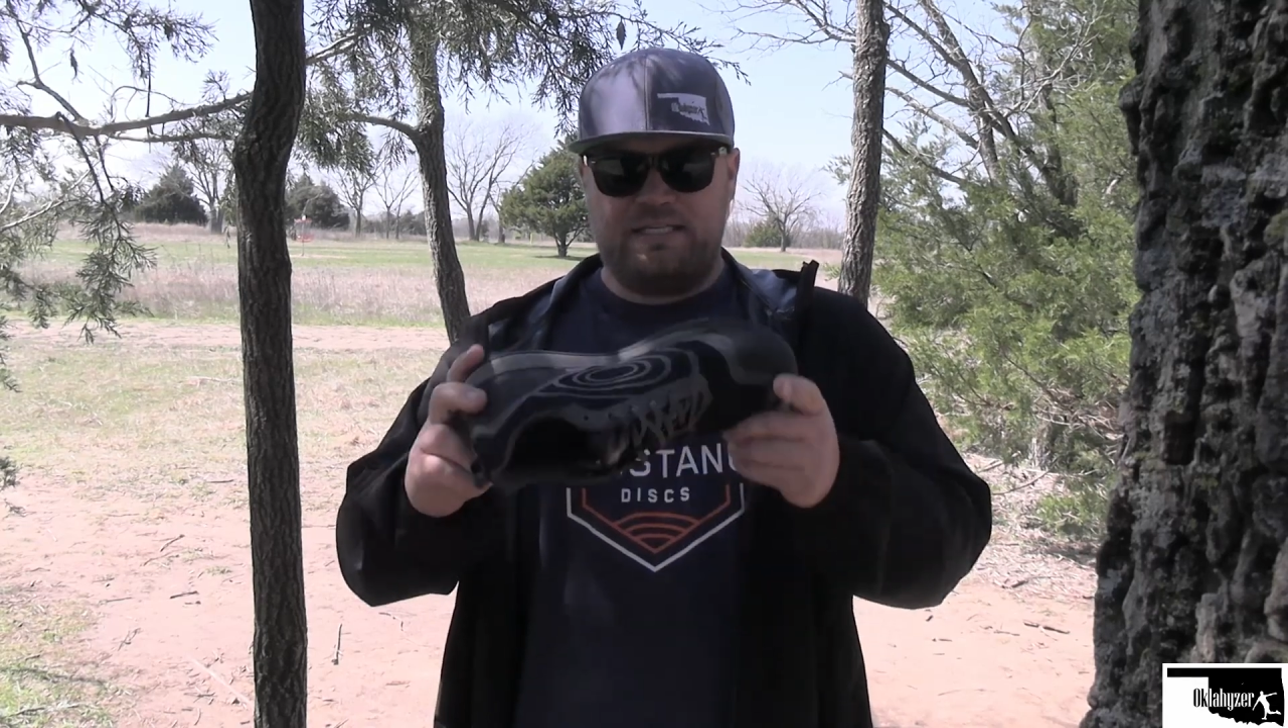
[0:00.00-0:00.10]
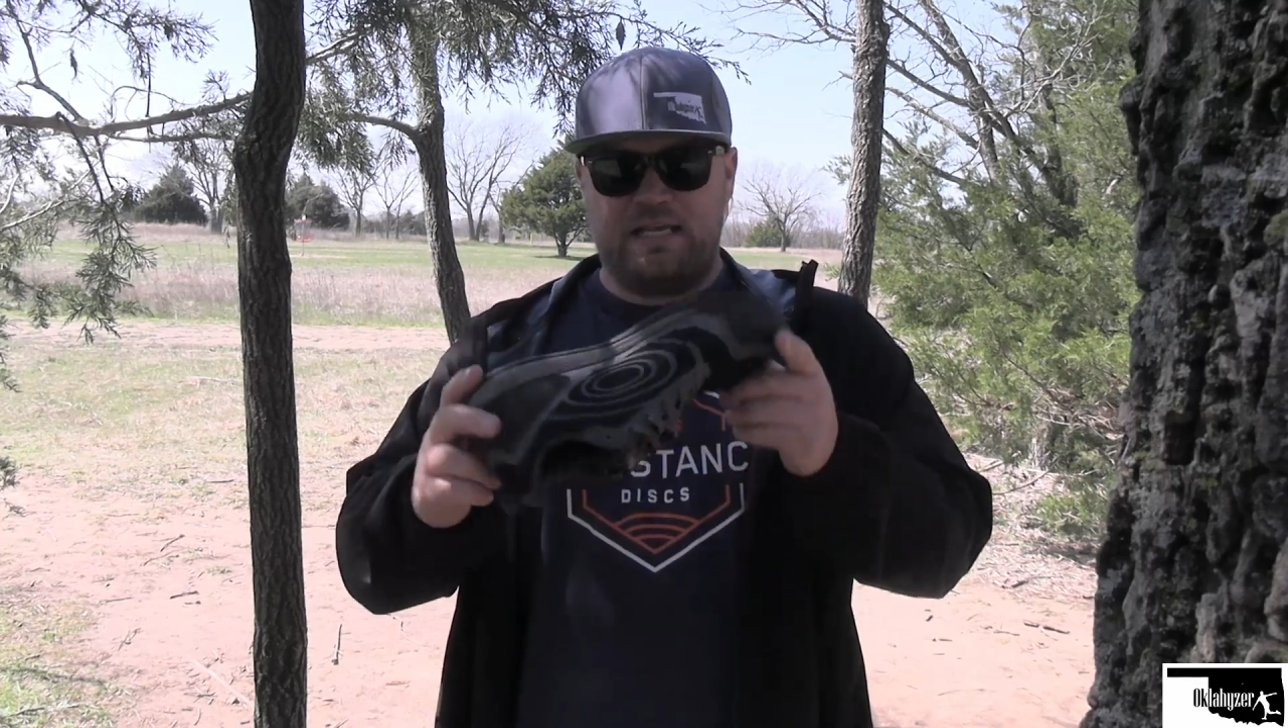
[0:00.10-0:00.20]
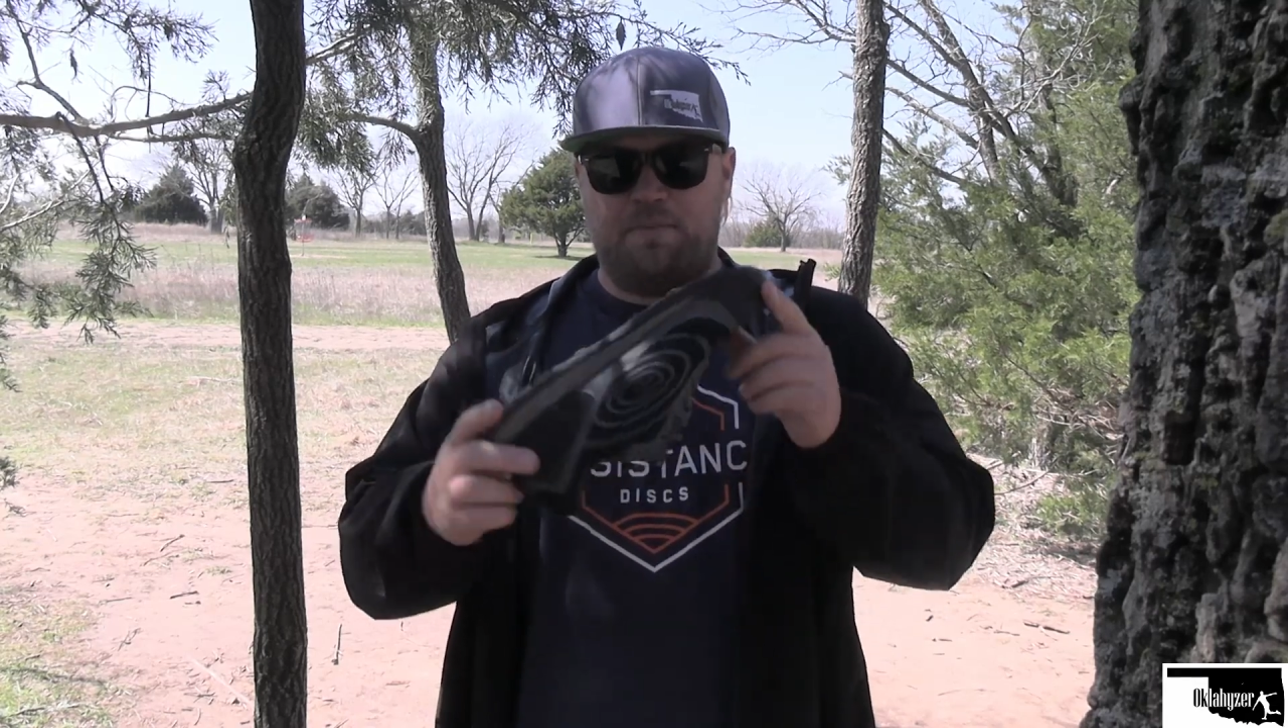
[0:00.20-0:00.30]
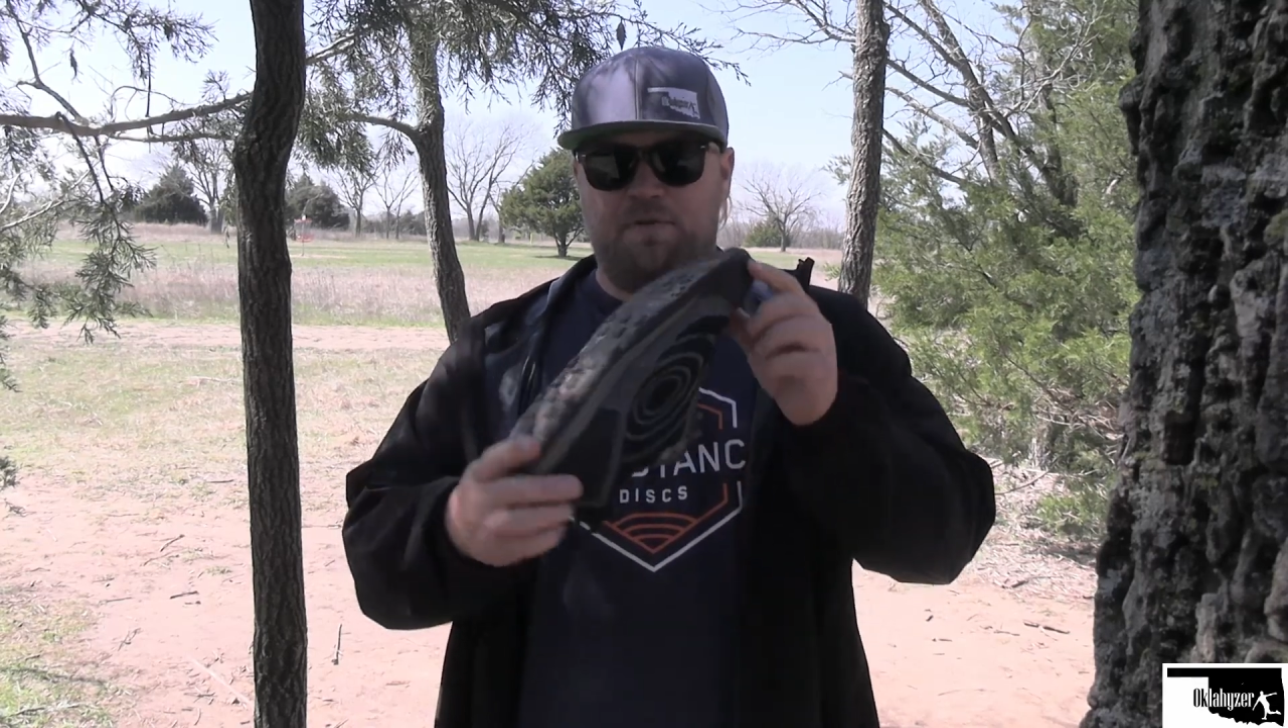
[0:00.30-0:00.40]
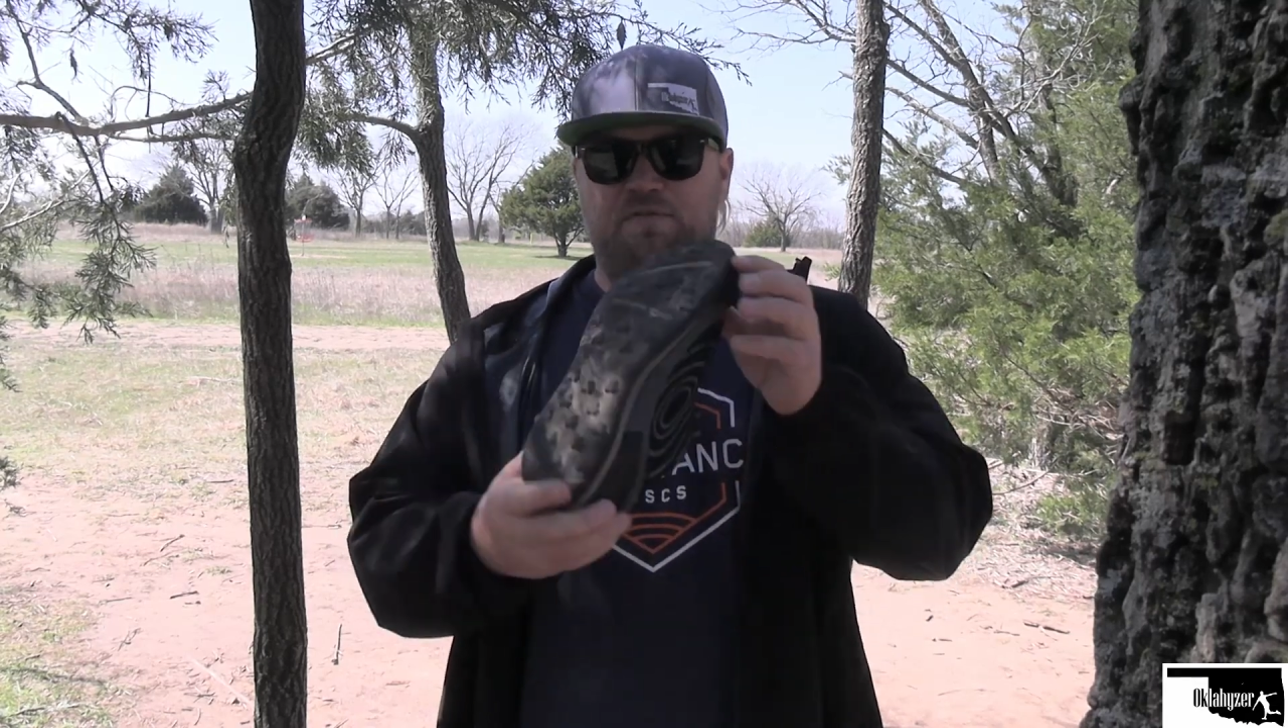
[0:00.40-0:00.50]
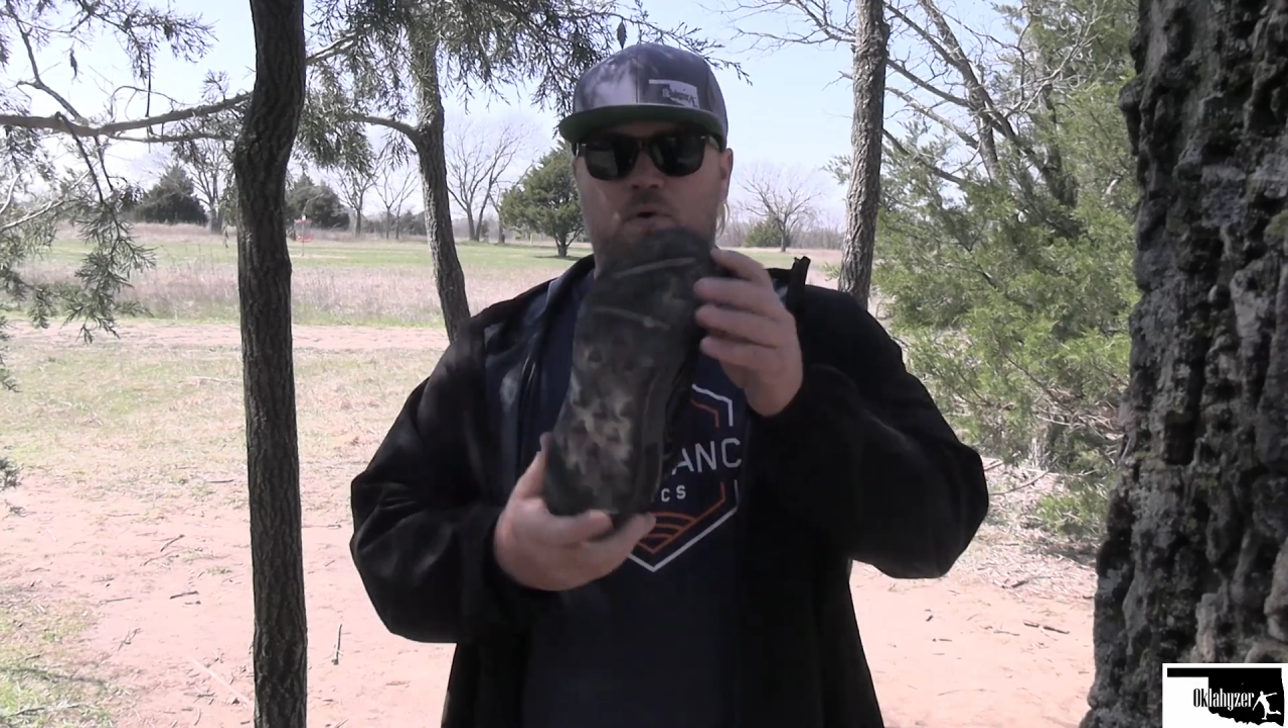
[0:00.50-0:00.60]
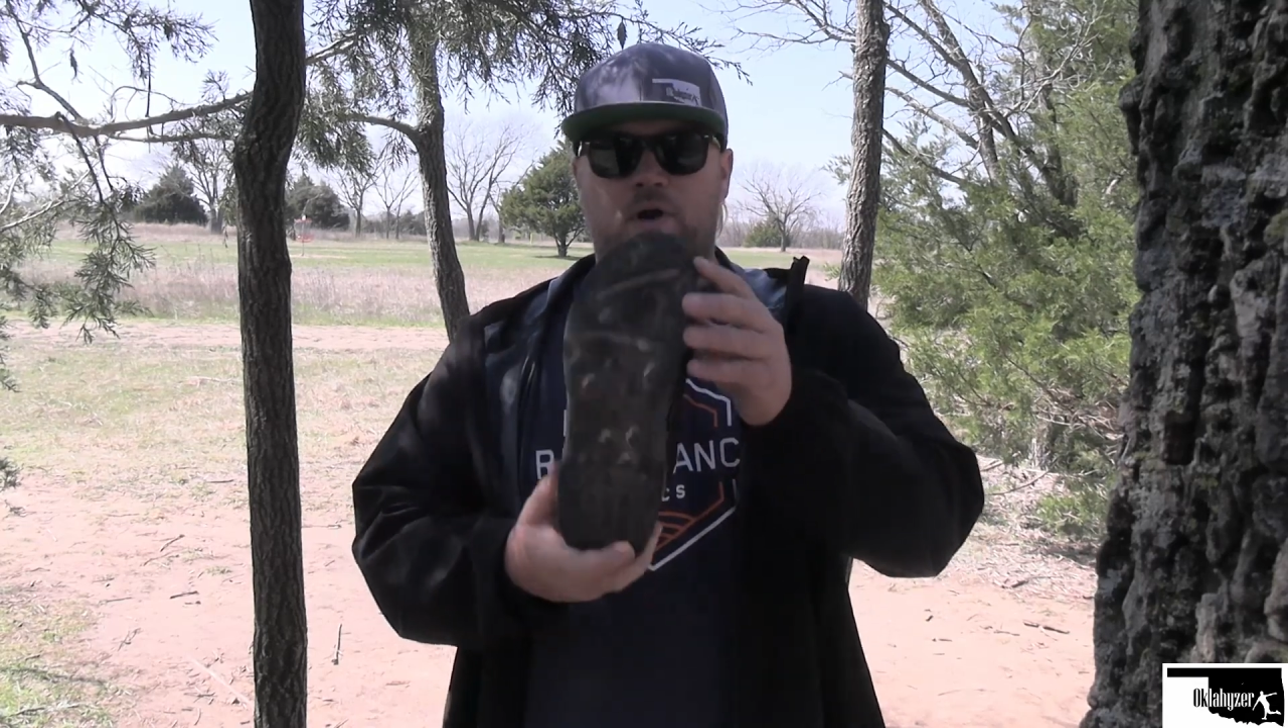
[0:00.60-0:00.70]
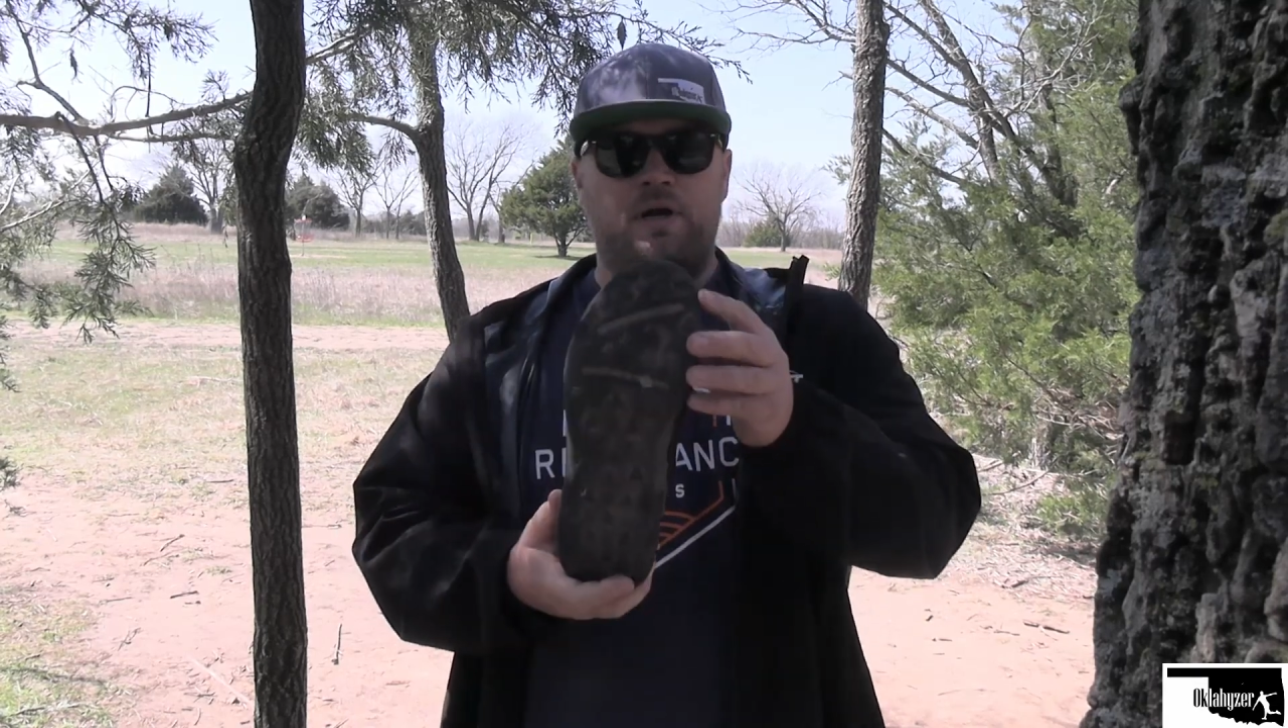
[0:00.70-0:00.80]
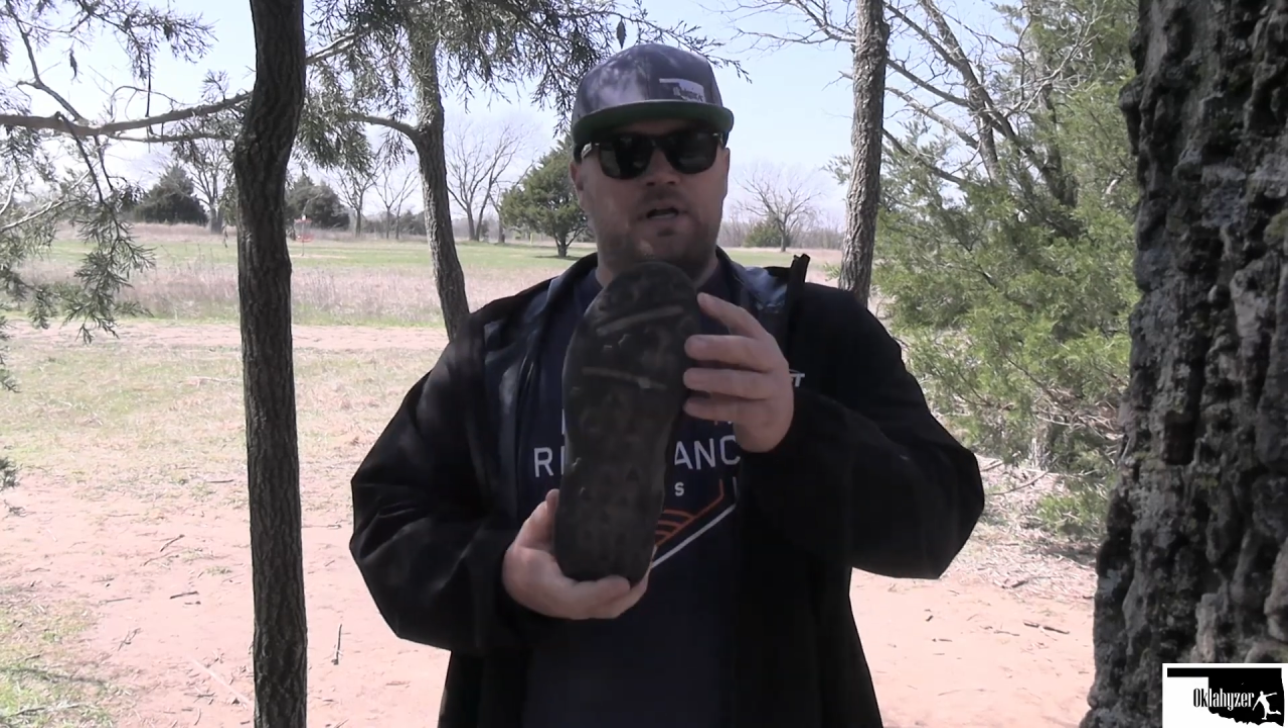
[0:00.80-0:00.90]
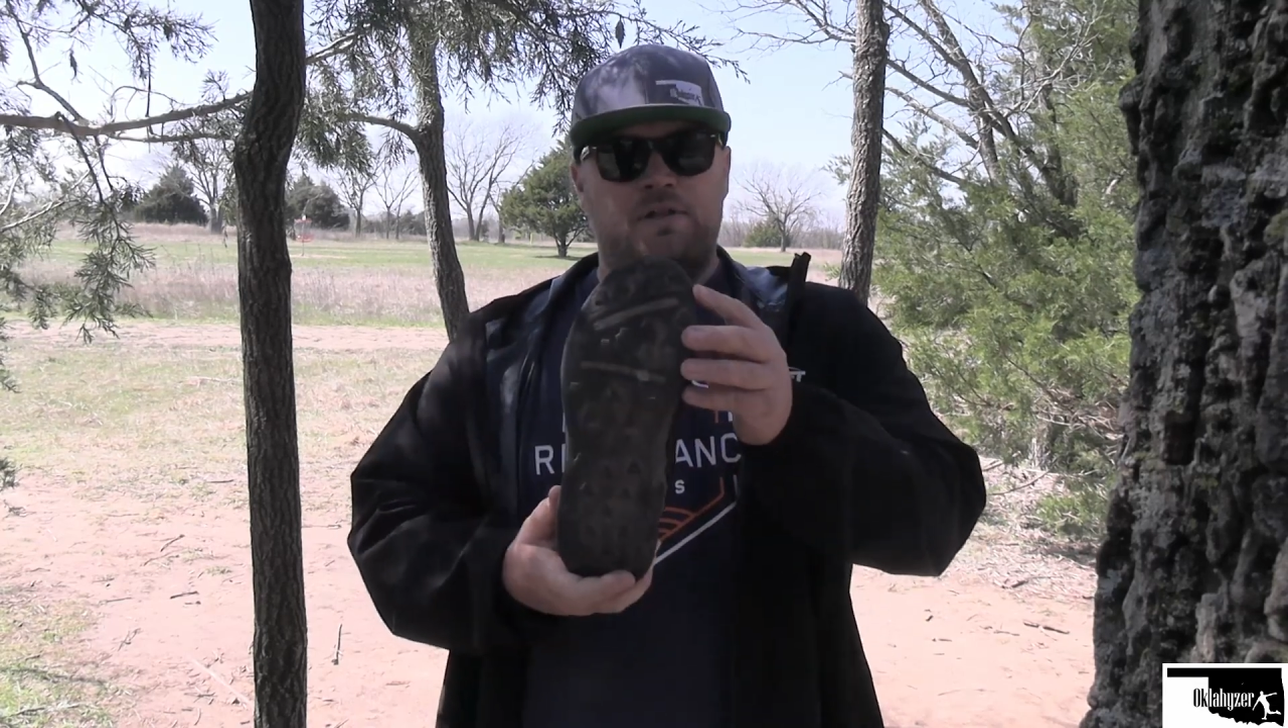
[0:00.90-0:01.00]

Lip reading: said before,